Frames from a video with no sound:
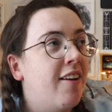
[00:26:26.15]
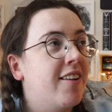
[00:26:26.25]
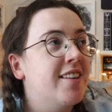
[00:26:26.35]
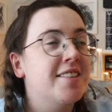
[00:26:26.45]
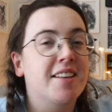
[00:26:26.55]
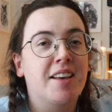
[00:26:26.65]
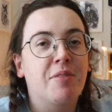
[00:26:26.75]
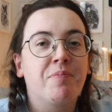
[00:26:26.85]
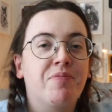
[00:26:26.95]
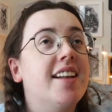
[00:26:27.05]
honestly,
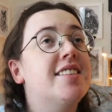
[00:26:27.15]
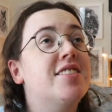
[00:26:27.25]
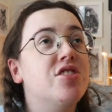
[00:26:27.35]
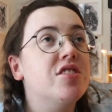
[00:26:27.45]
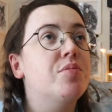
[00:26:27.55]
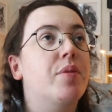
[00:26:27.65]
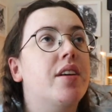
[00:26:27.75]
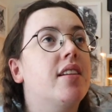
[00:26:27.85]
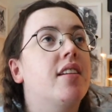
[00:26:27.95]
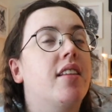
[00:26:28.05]
it's just
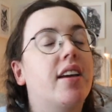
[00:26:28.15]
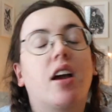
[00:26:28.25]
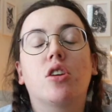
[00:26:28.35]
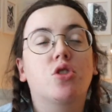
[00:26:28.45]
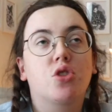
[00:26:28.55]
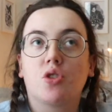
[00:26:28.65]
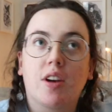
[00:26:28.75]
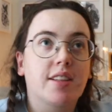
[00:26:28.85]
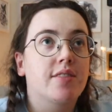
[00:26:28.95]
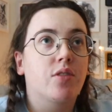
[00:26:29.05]
been like a
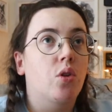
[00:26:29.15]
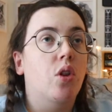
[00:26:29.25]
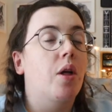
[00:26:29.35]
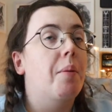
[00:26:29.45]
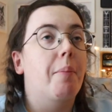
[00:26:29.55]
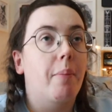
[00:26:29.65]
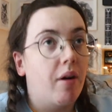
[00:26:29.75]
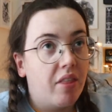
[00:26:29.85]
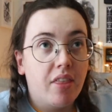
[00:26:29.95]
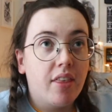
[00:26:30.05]
stressful month.